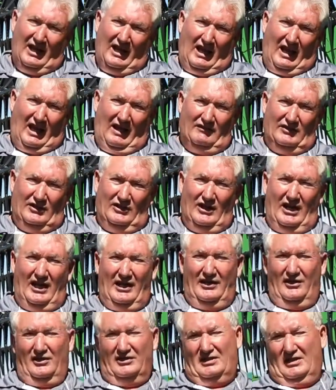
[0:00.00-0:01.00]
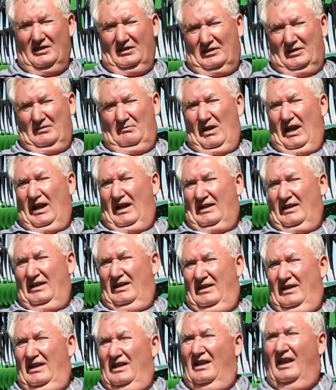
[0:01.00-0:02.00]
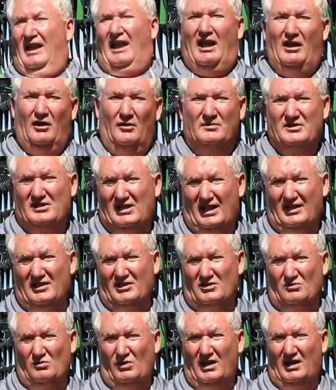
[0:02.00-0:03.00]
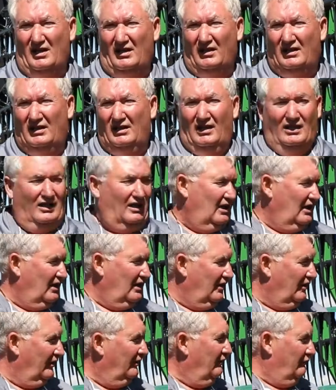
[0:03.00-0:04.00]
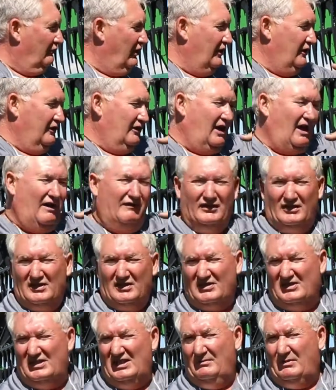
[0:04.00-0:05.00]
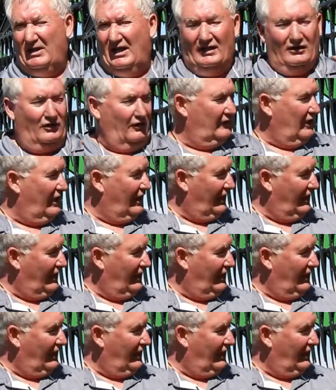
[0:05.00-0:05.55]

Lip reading: having your header tilted back helps that as well, rather than having the steep angle on the